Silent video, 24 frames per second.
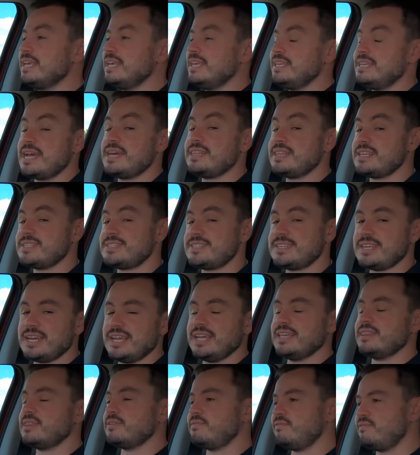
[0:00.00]
Now they're sitting
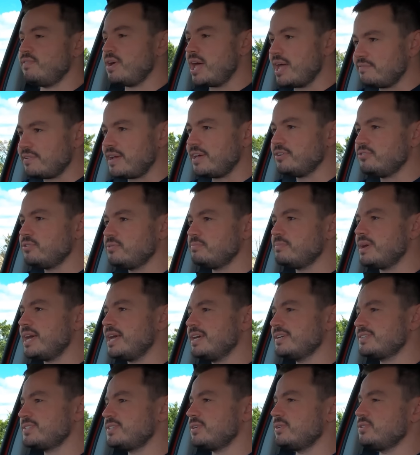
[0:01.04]
at the 500
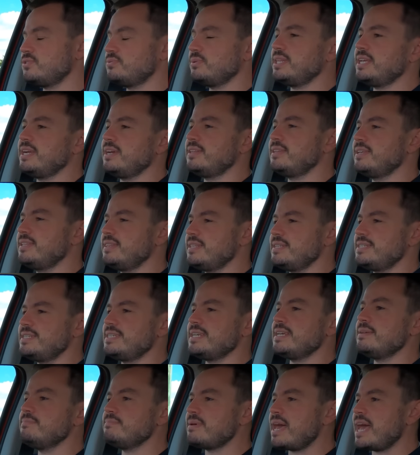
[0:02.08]
mark, so it's really only the
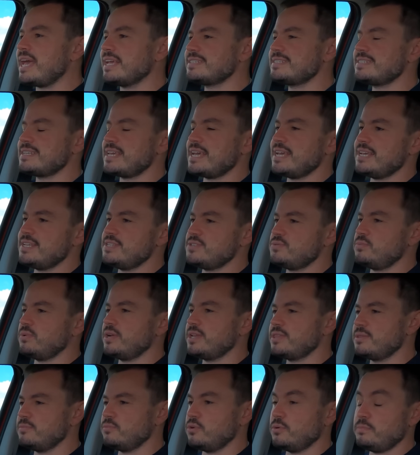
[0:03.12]
D-Max as one
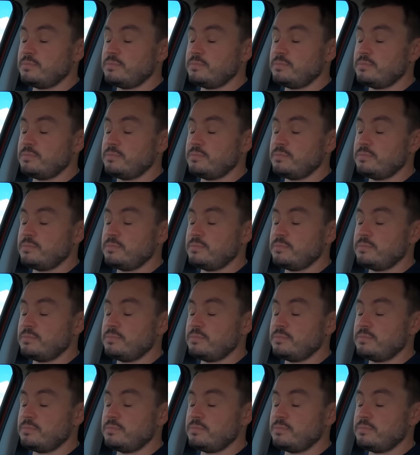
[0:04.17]
of the more